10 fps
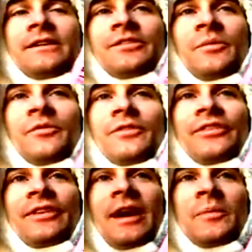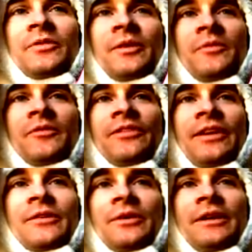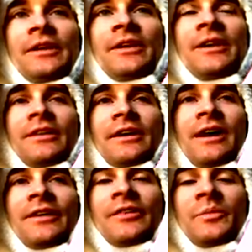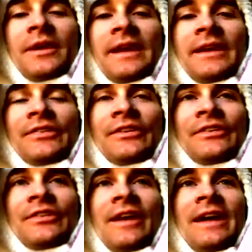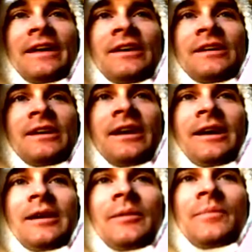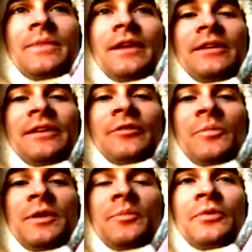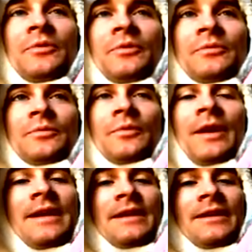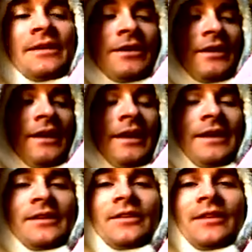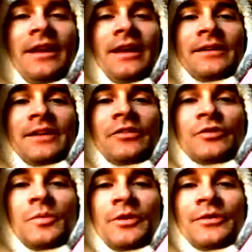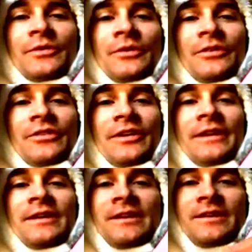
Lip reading: Some of it's typed, some of it's handwritten. The concept, I guess, is that different people write in and contribute to her zine.